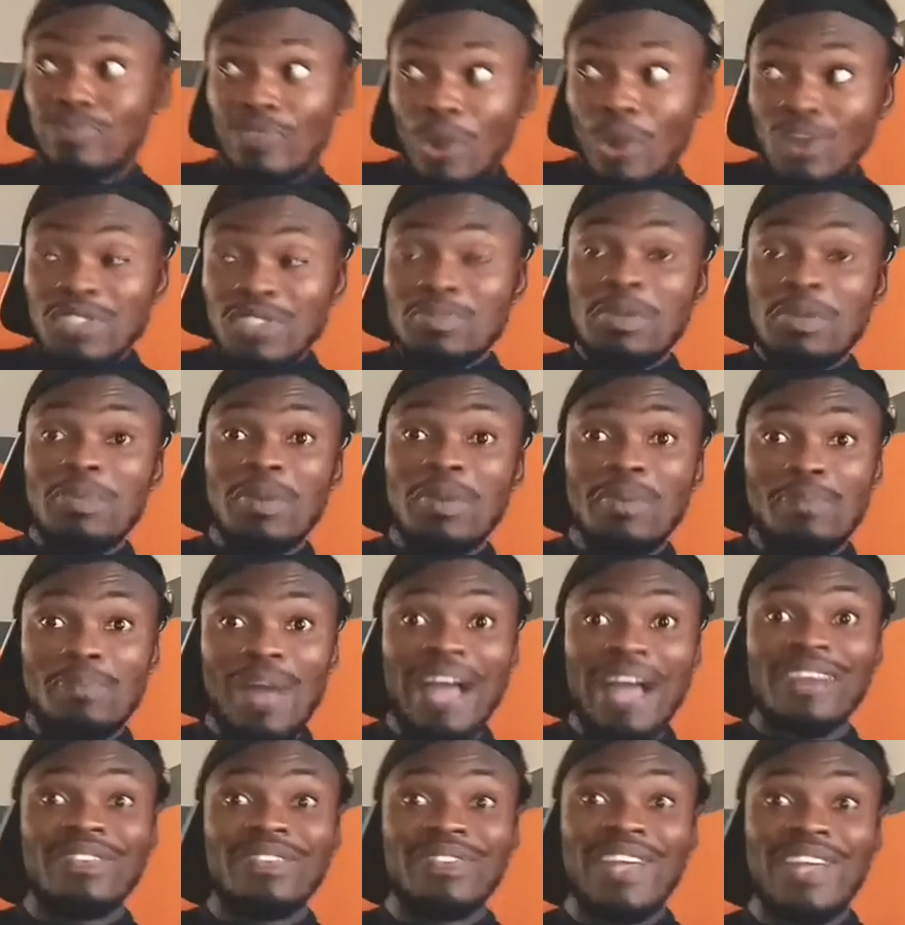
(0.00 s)
those people
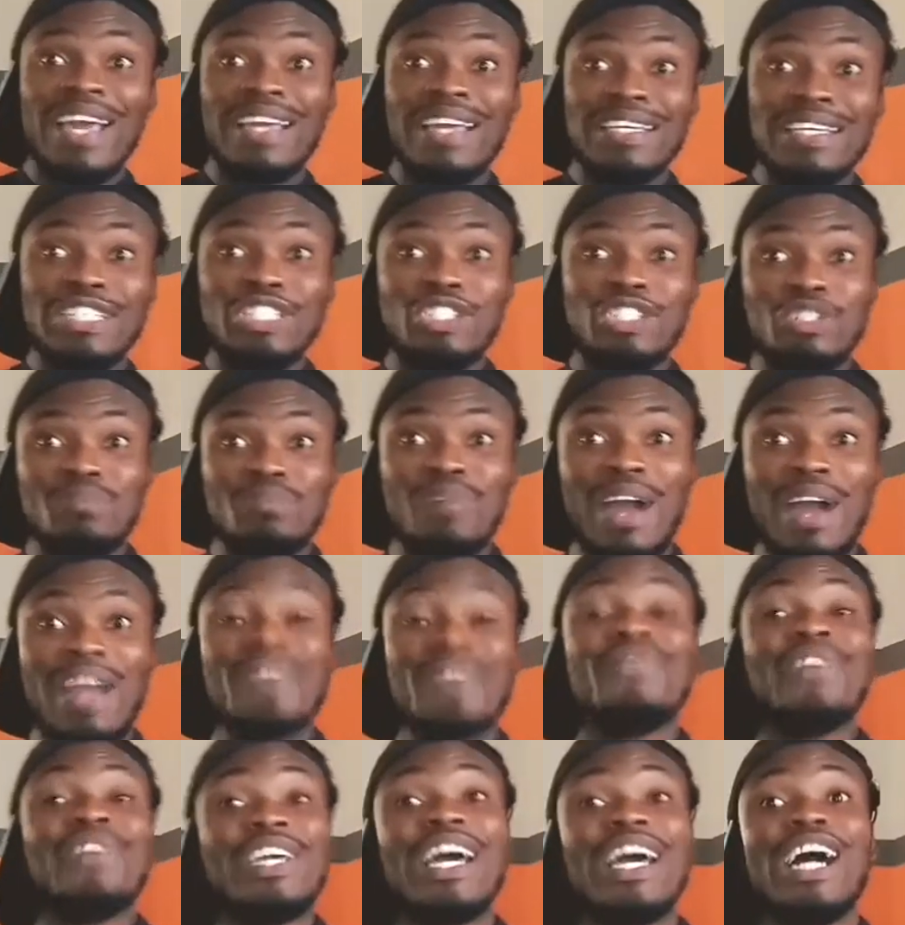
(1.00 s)
back there in
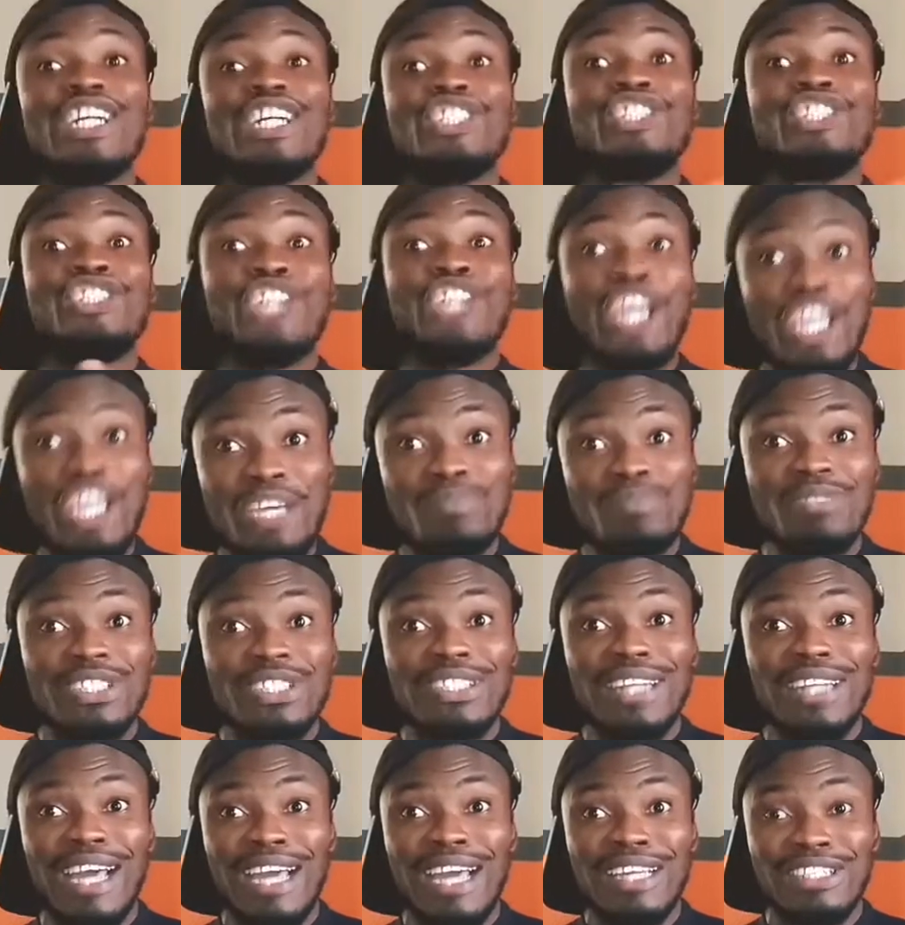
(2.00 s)
Dubai, they are
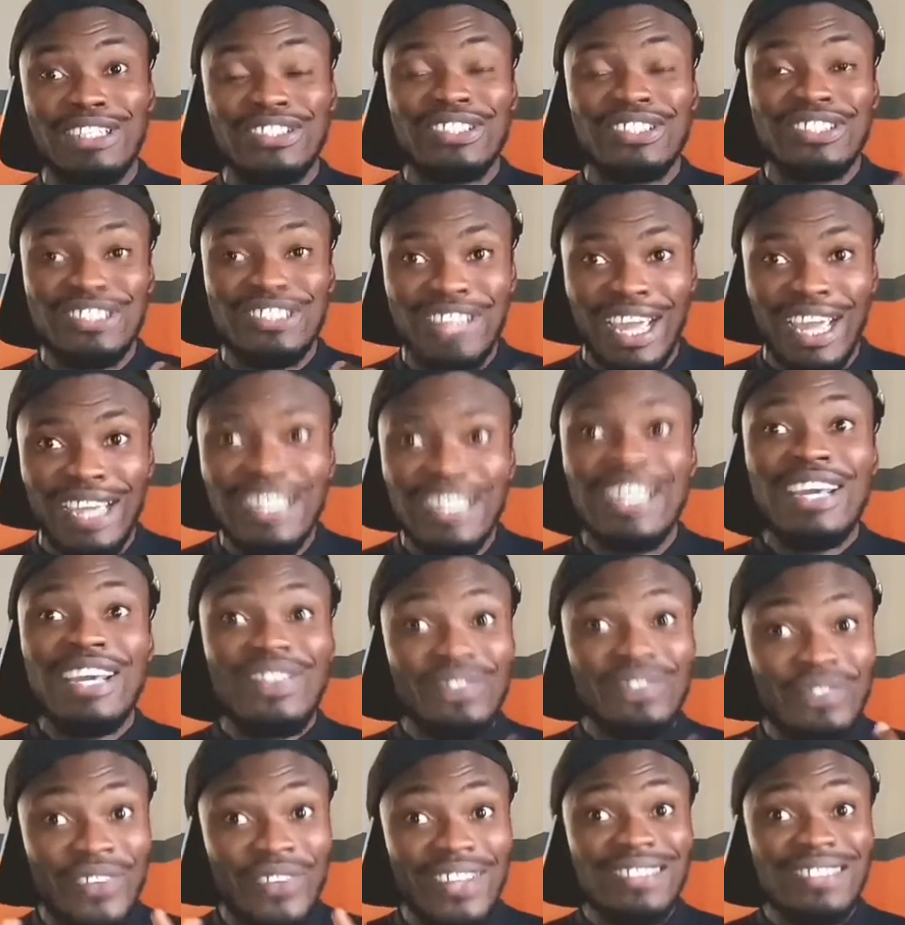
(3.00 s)
ashamed like to say
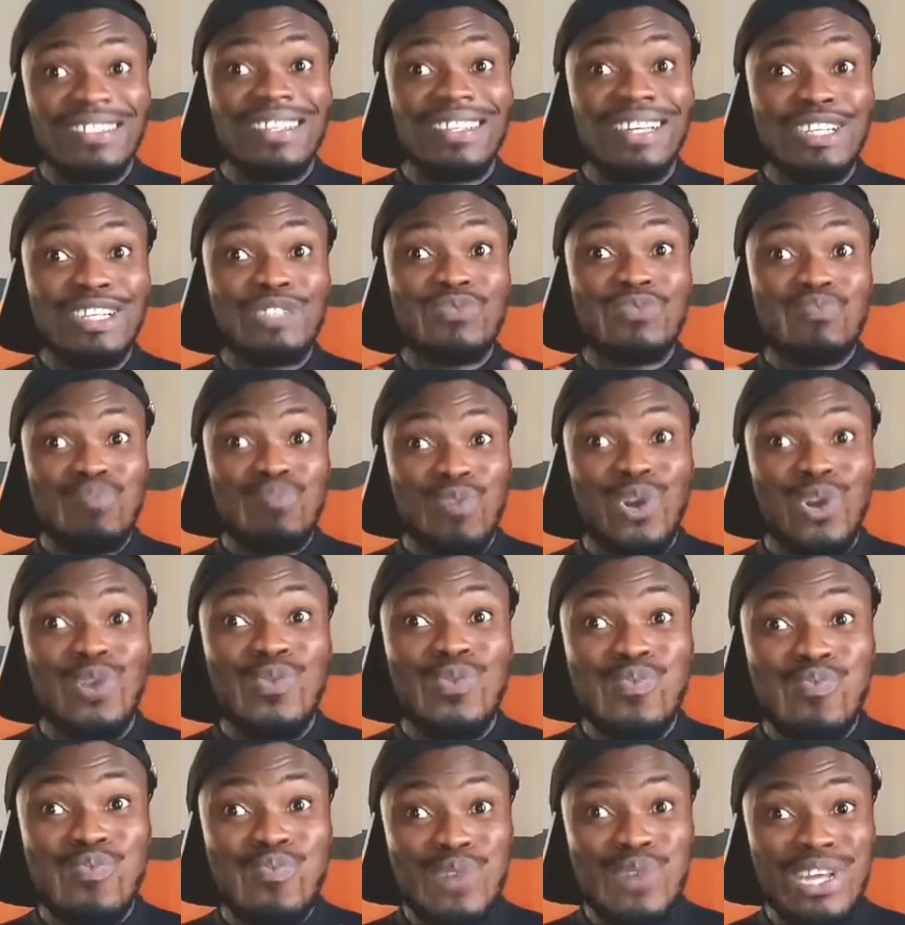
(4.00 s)
this is
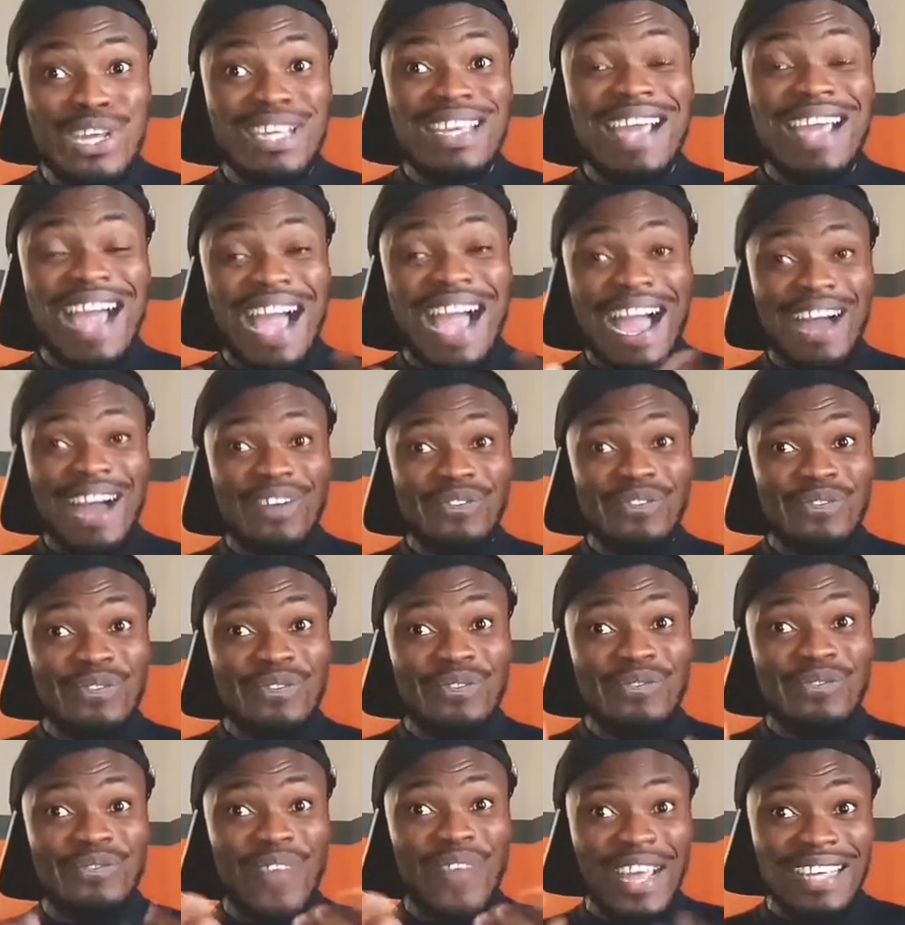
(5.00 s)
what we are
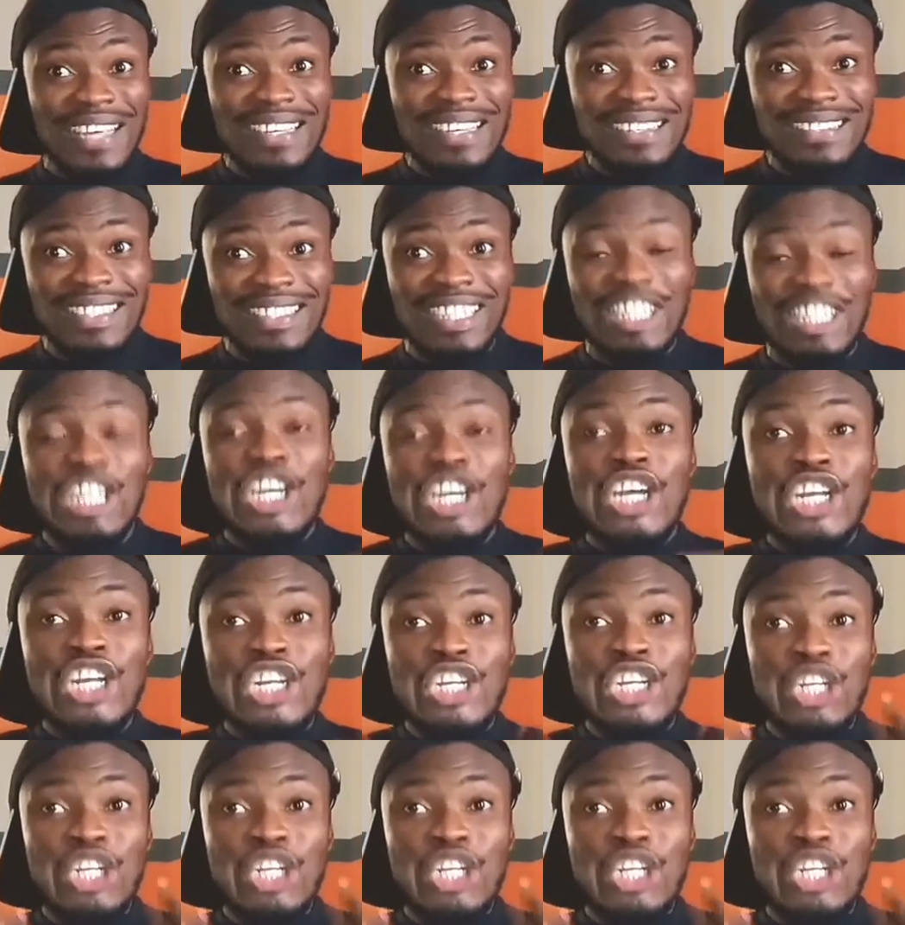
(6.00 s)
facing.